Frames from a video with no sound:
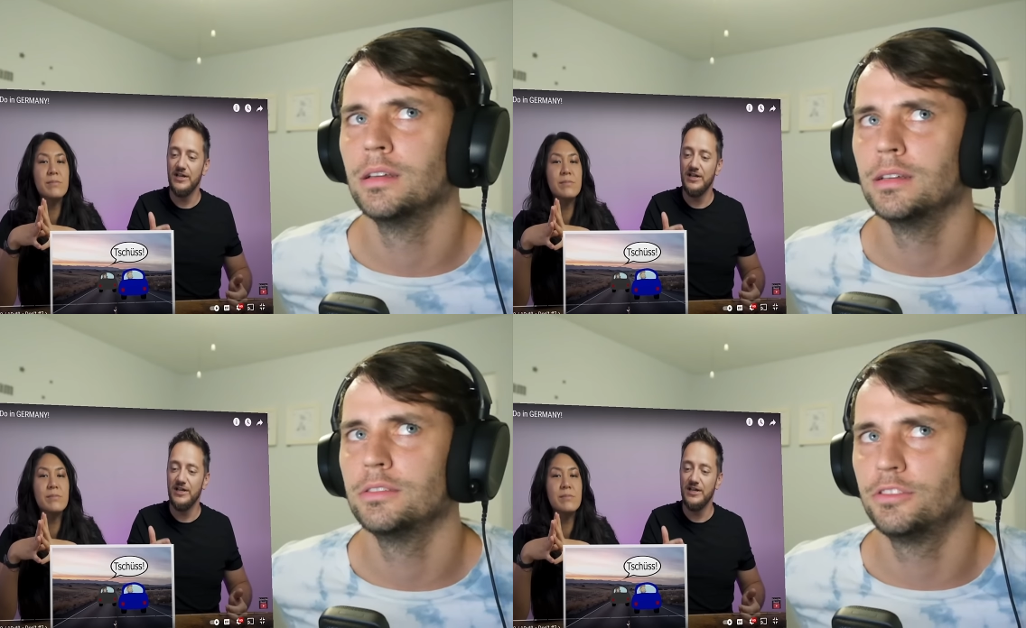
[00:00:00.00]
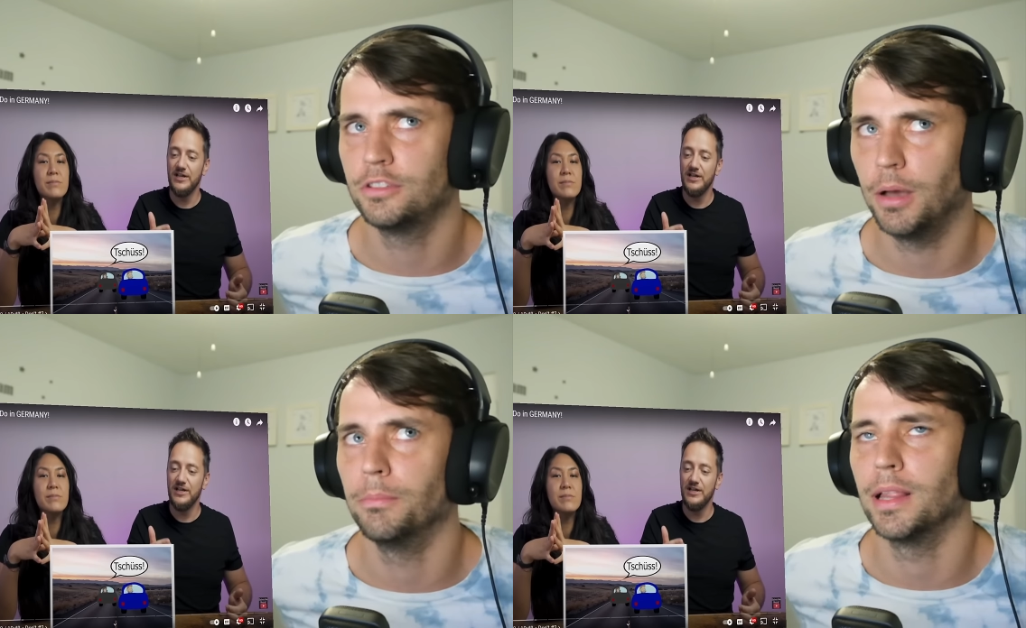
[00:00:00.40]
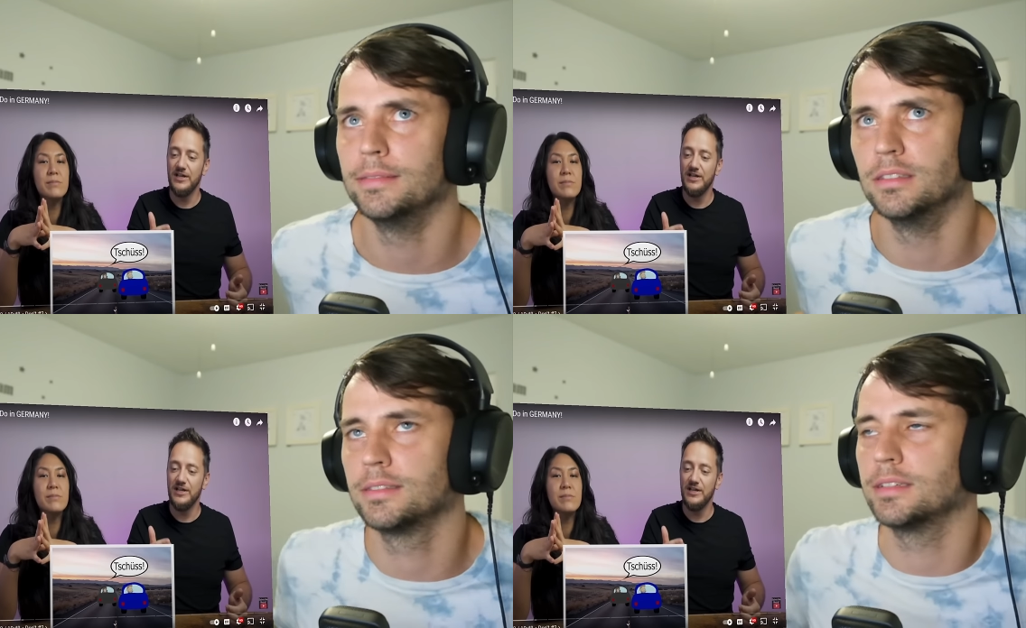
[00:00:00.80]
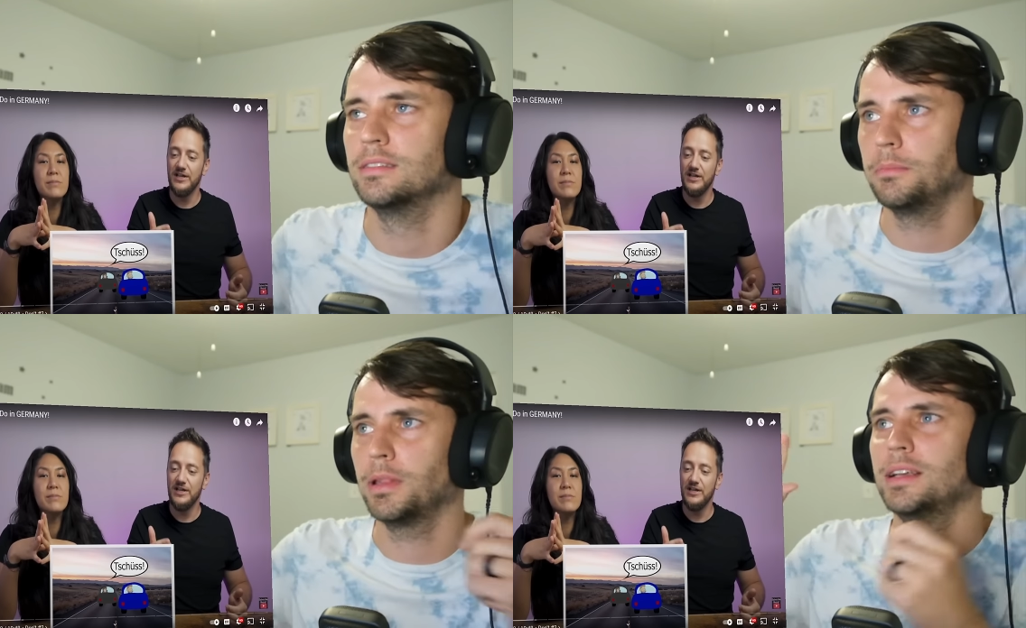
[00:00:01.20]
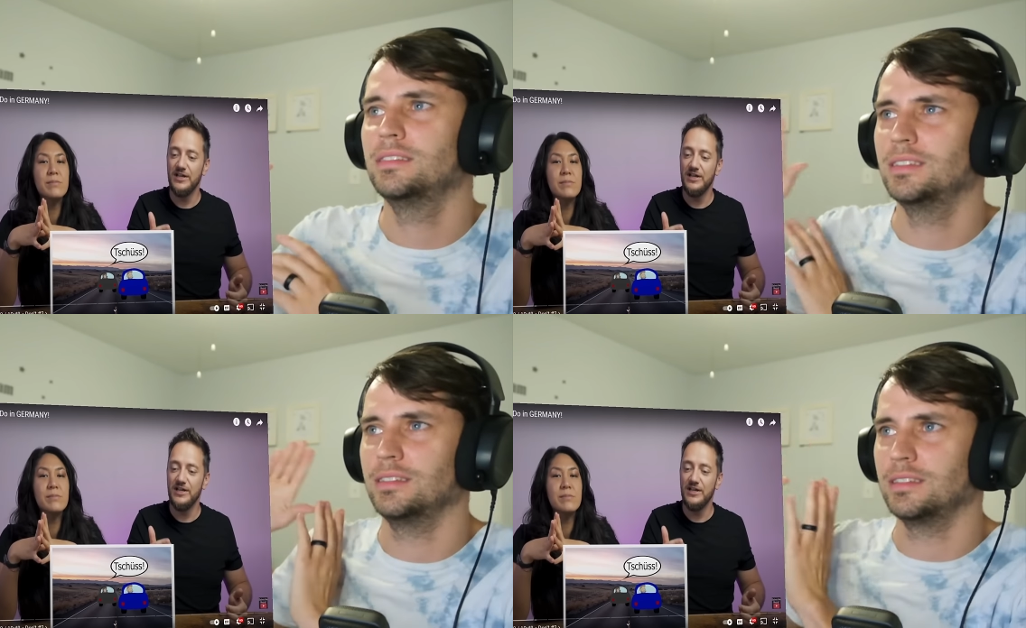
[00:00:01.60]
Speaker 1: some places because some
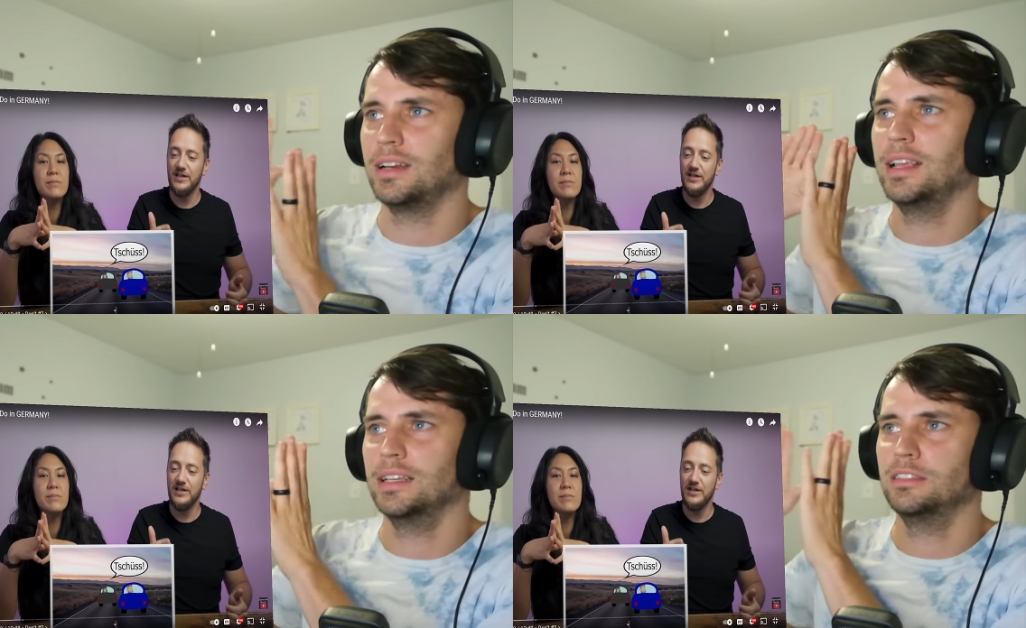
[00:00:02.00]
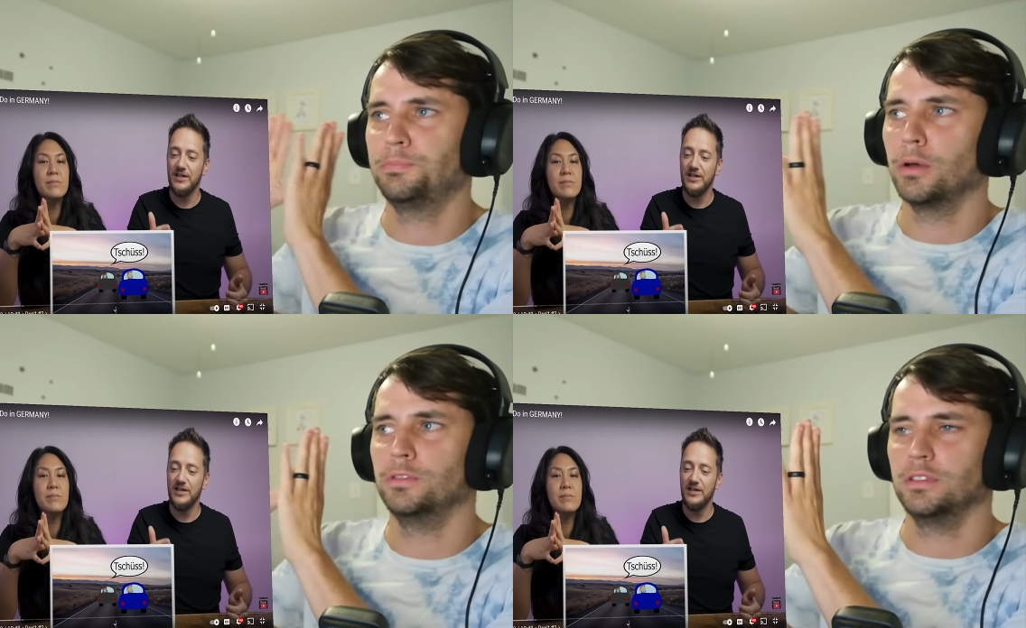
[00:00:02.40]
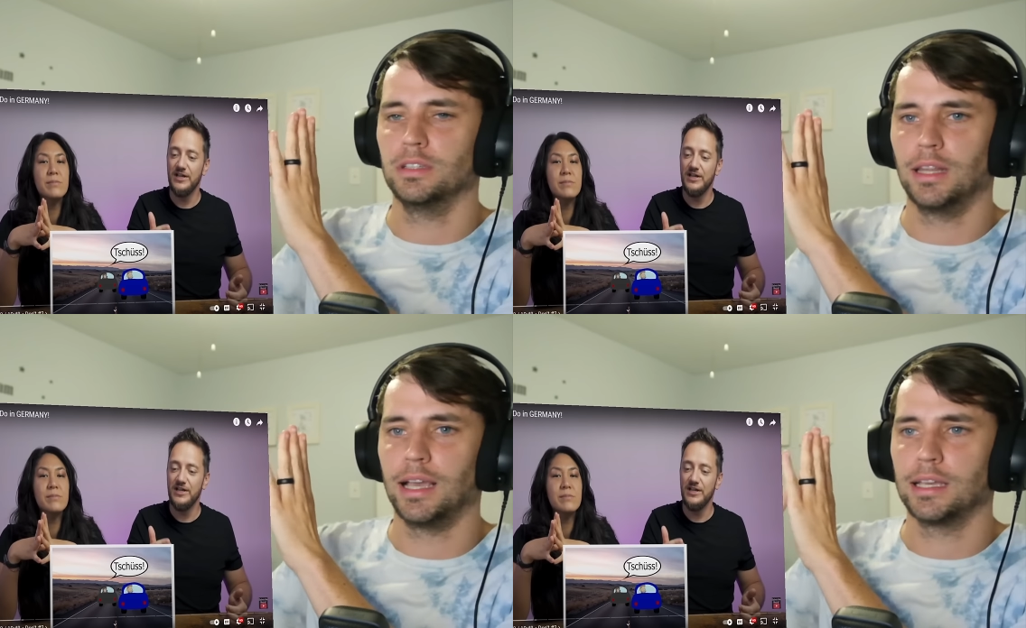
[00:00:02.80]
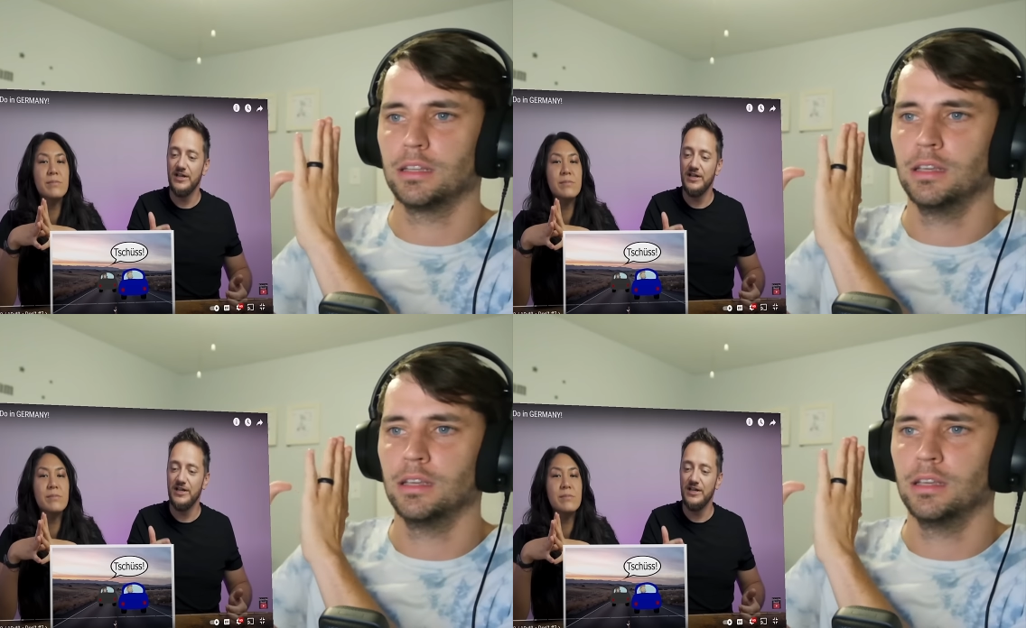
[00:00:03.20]
places it is posted like